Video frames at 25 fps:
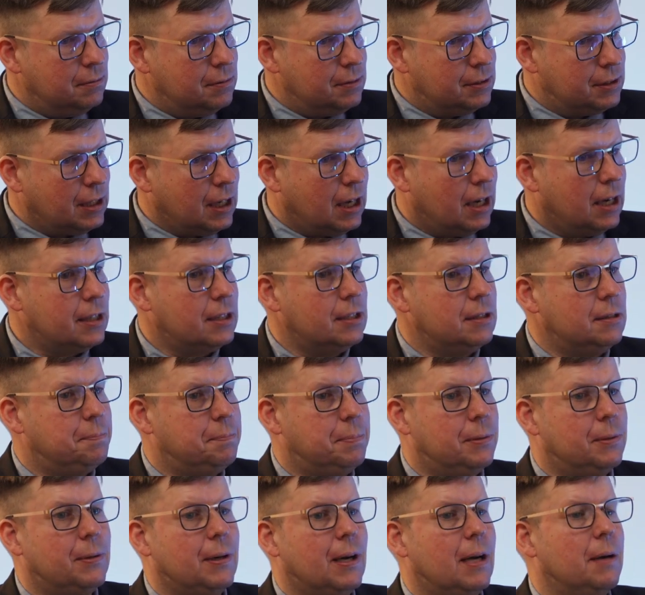target
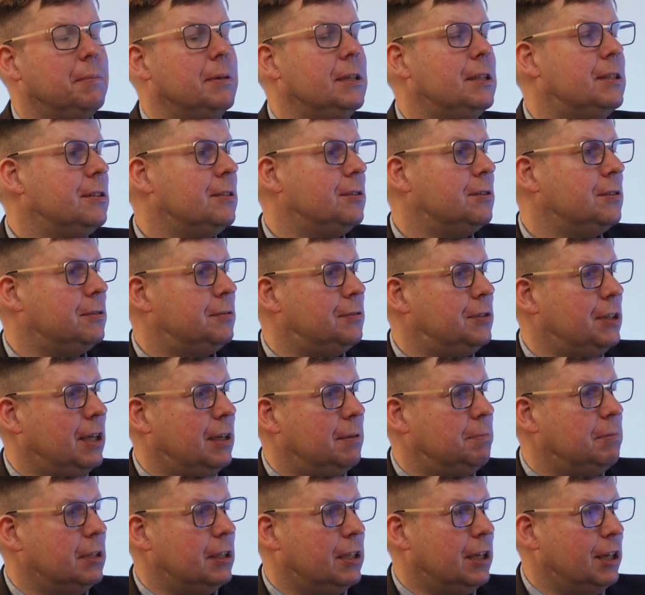parameters of the
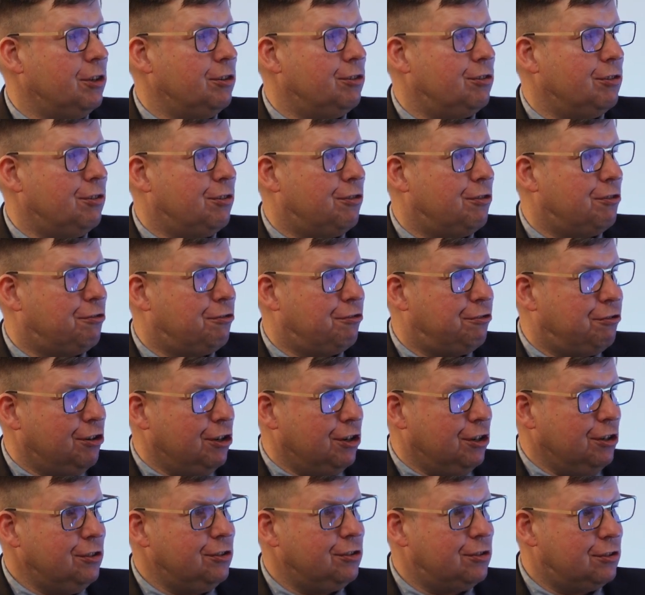applications
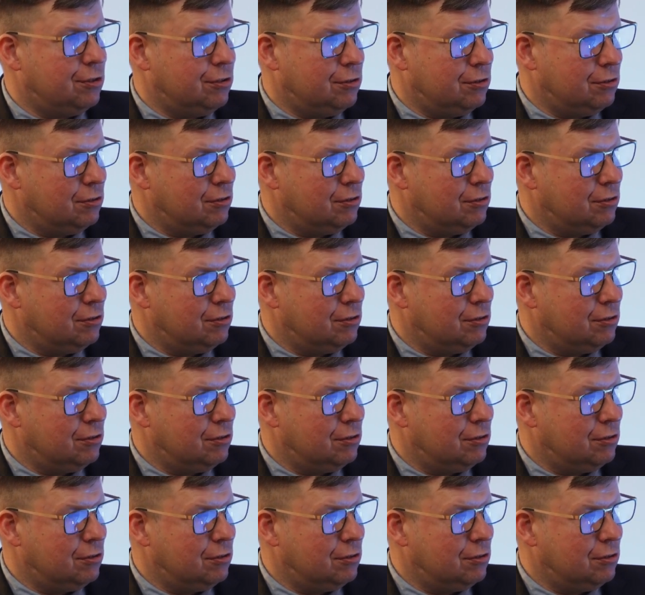first.